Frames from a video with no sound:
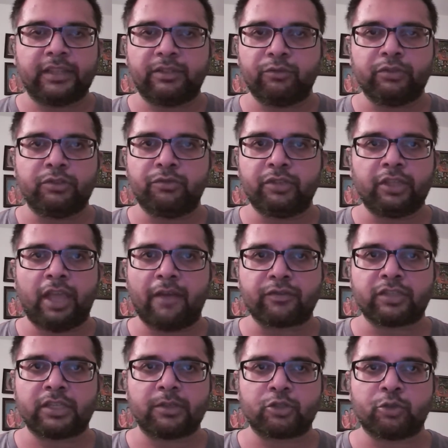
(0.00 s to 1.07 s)
and that's why
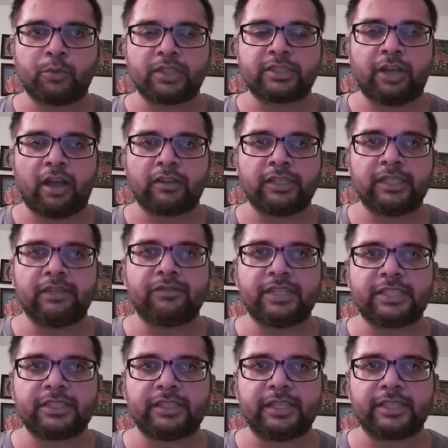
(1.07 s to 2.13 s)
we have so
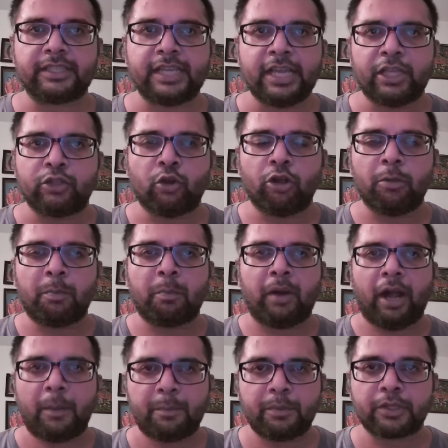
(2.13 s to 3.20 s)
much cognitive dissonance.
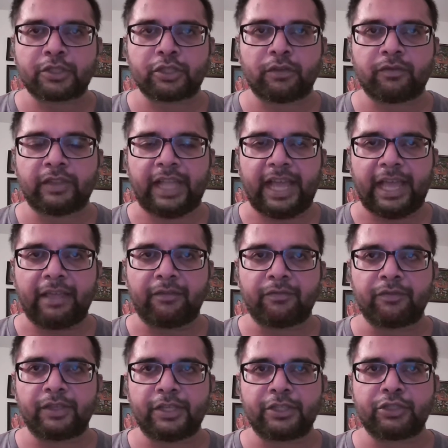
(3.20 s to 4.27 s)
The whole
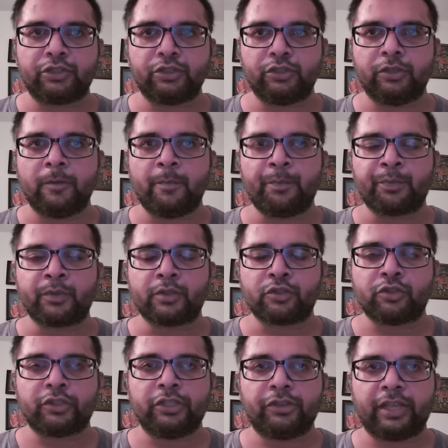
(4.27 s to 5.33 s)
purpose of life is
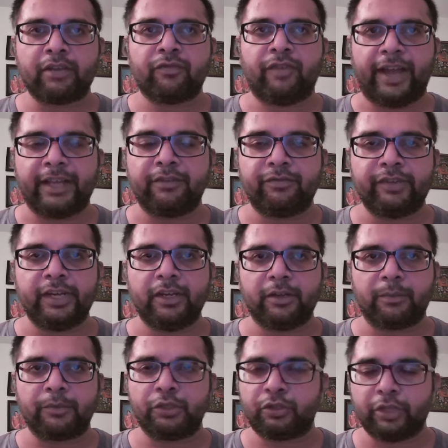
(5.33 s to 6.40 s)
so that you
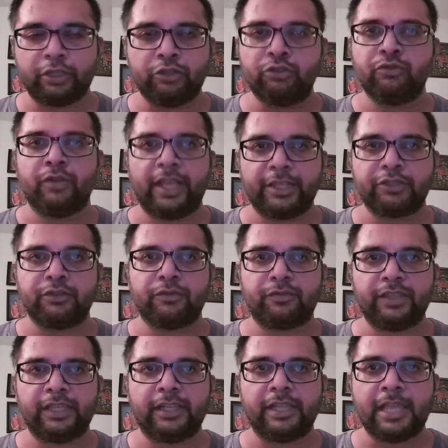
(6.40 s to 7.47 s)
can find freedom. You
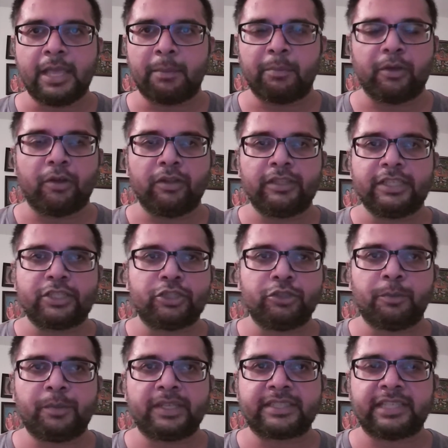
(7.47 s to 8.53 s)
can do as you feel.
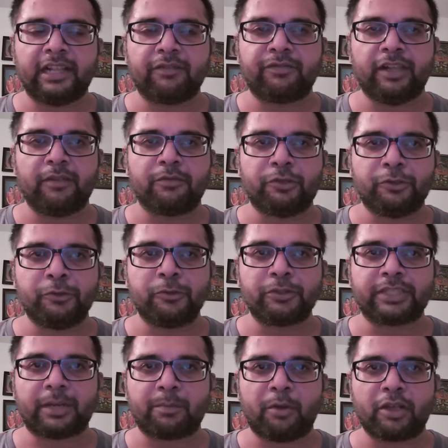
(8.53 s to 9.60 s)
But all these stupid
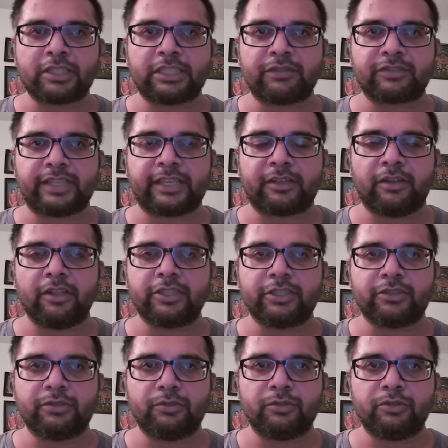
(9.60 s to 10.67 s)
self-help gurus and
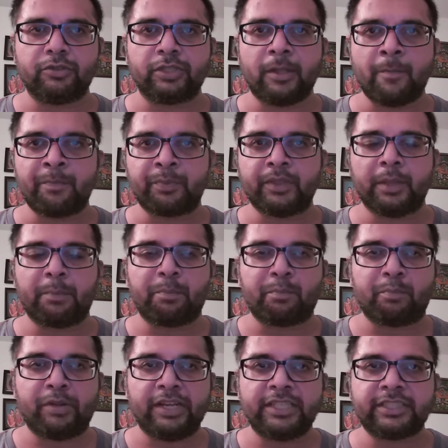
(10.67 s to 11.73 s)
positive psychology
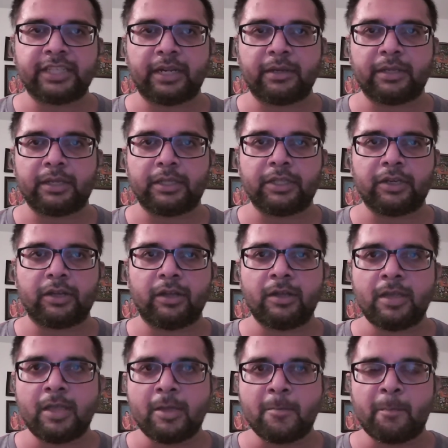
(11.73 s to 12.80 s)
gurus, they preach
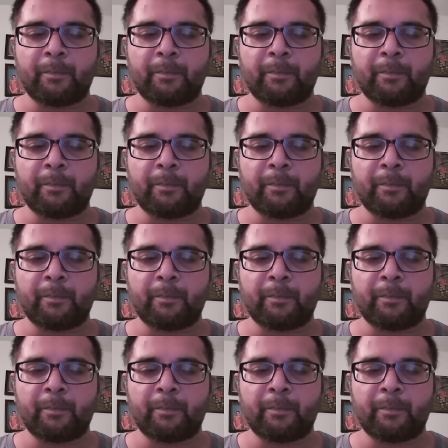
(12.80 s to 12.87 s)
and,